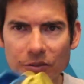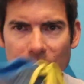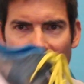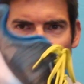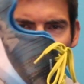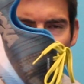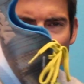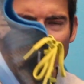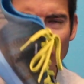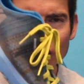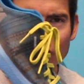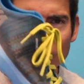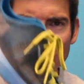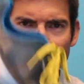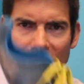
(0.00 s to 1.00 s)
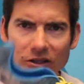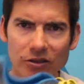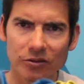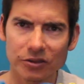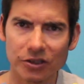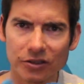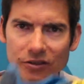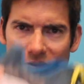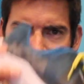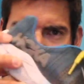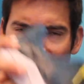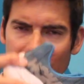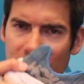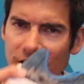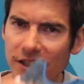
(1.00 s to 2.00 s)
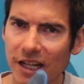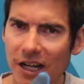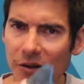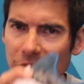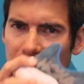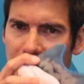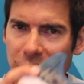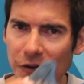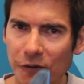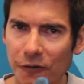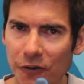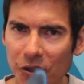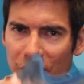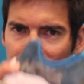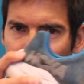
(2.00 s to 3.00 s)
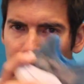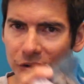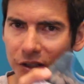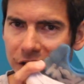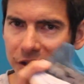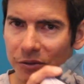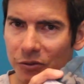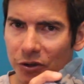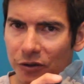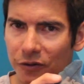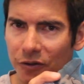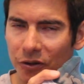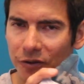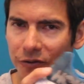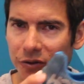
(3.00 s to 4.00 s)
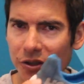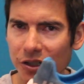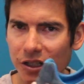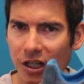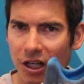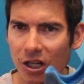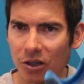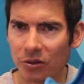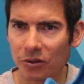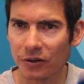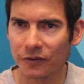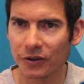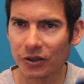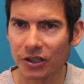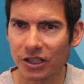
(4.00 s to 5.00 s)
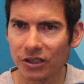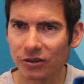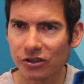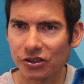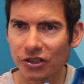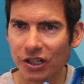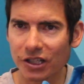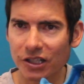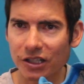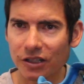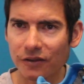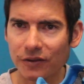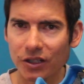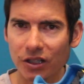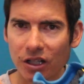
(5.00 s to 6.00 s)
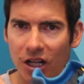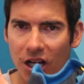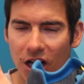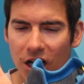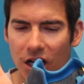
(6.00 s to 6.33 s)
depends on what angle you're landing at with your foot, if you're landing more forefoot or if your heel striking even,